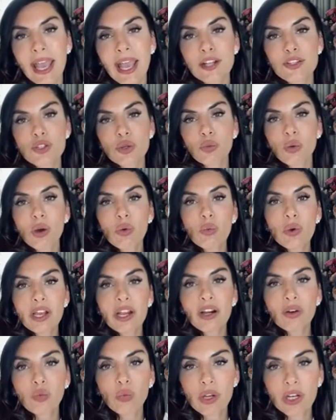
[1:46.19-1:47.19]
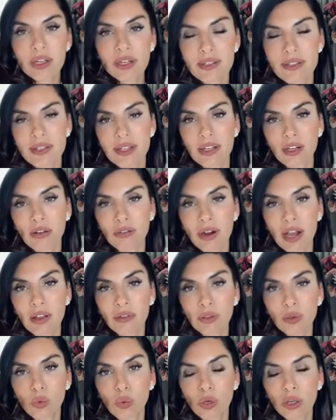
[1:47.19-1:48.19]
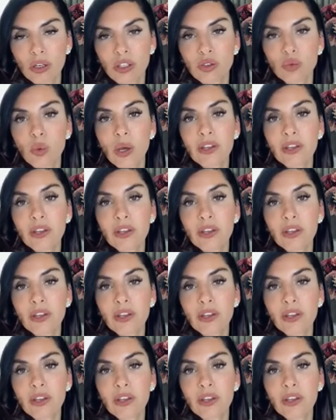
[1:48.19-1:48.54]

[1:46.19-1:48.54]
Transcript: And so what we are witnessing around the world,